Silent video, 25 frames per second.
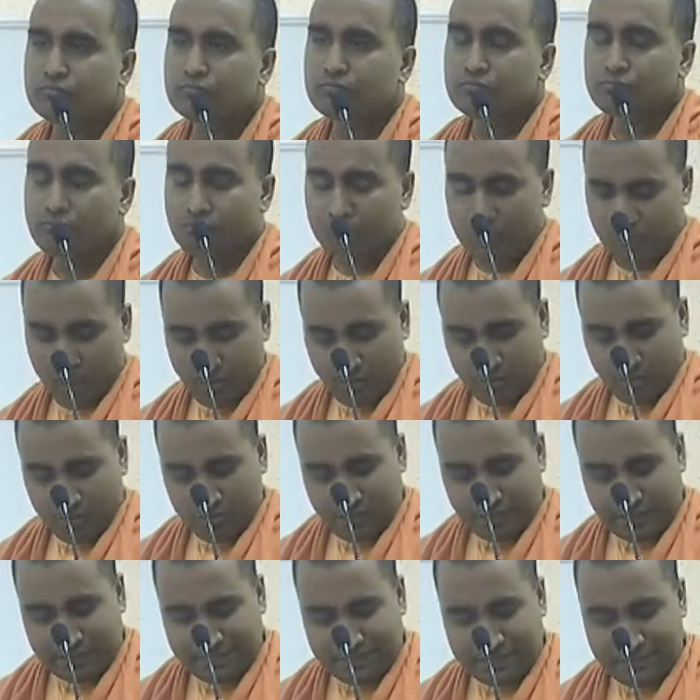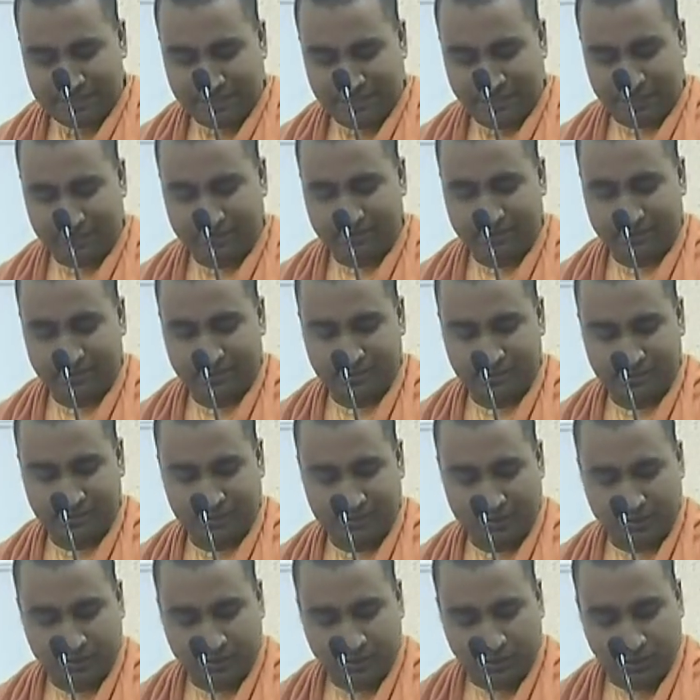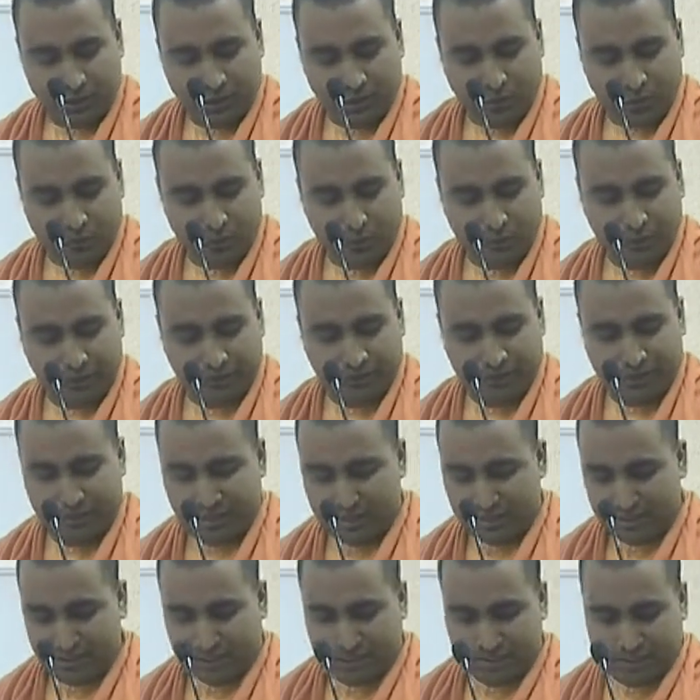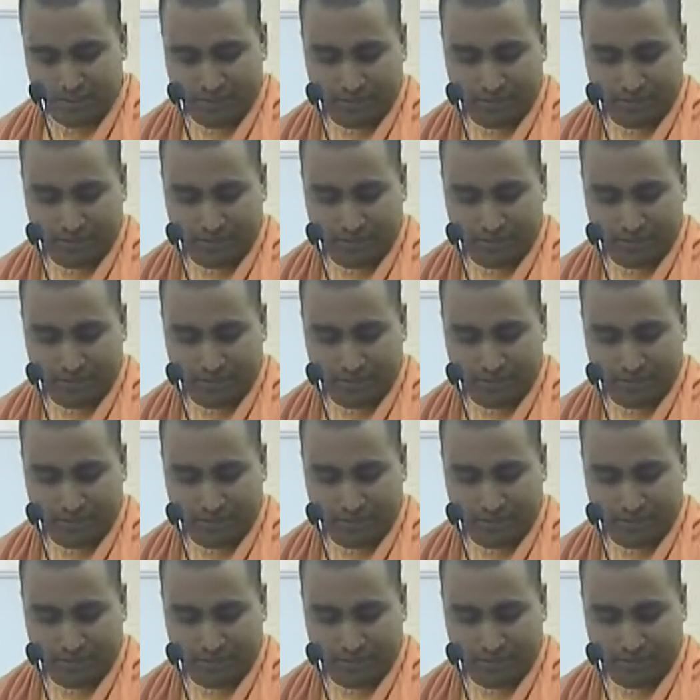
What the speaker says: So as I said, we were discussing